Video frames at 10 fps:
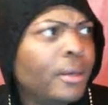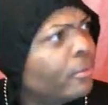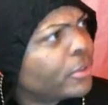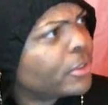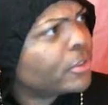
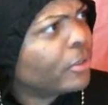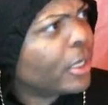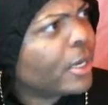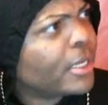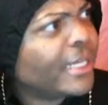What's the song
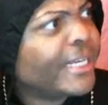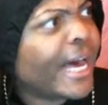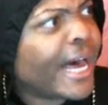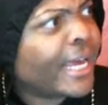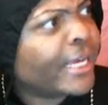called?
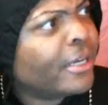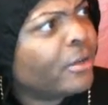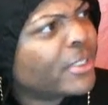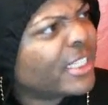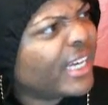Guy.
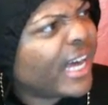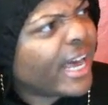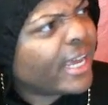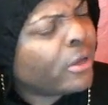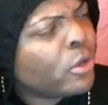Was it
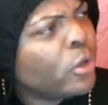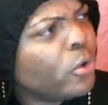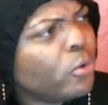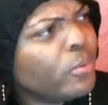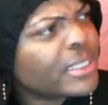Guy?
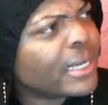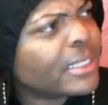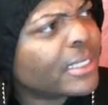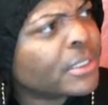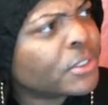Who was I
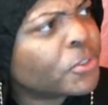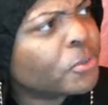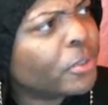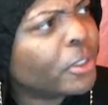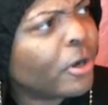listening
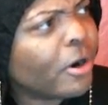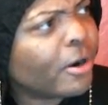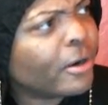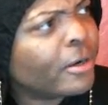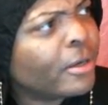to in the
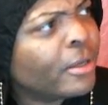car?